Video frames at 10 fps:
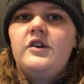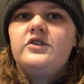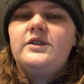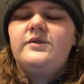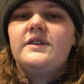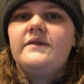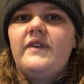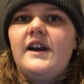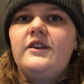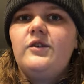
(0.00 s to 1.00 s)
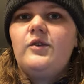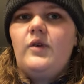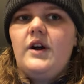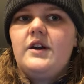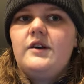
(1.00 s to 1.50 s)
She was confined to a
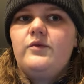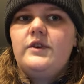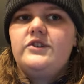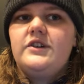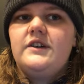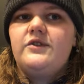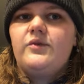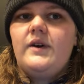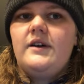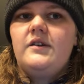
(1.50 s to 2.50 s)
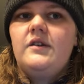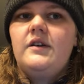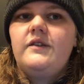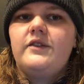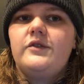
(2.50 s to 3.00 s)
walker and wheelchair as well,
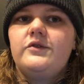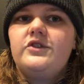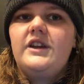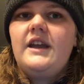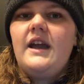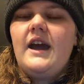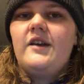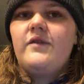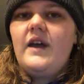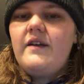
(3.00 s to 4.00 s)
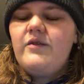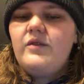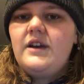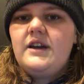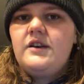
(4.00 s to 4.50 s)
so she, out of
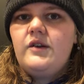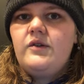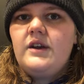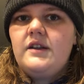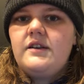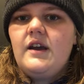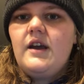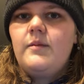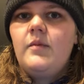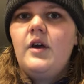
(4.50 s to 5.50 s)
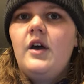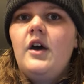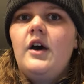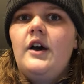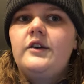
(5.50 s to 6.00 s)
everyone I had known at the time,
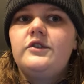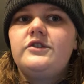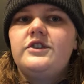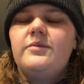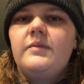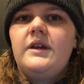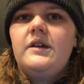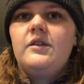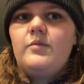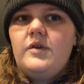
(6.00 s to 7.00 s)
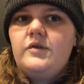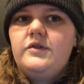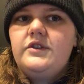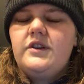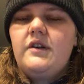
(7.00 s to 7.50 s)
understood me the
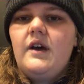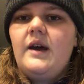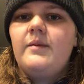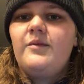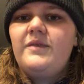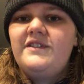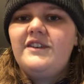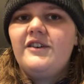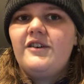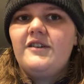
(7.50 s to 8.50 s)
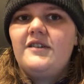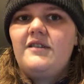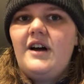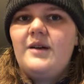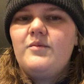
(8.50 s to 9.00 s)
most. I've been missing her a
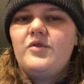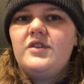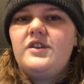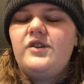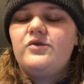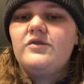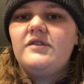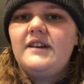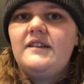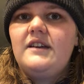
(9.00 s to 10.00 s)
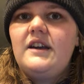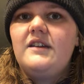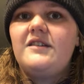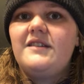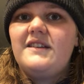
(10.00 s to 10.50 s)
lot more than usual lately,
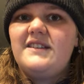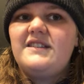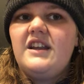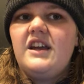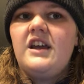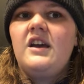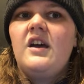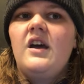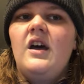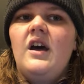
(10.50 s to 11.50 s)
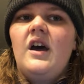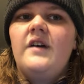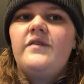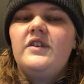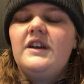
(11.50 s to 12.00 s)
and to this day, I
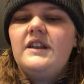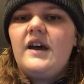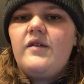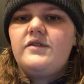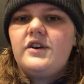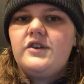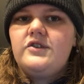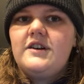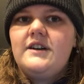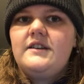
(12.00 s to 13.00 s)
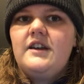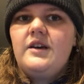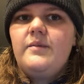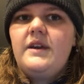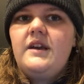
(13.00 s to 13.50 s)
feel like that was her trying to
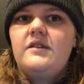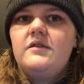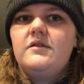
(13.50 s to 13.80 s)
tell me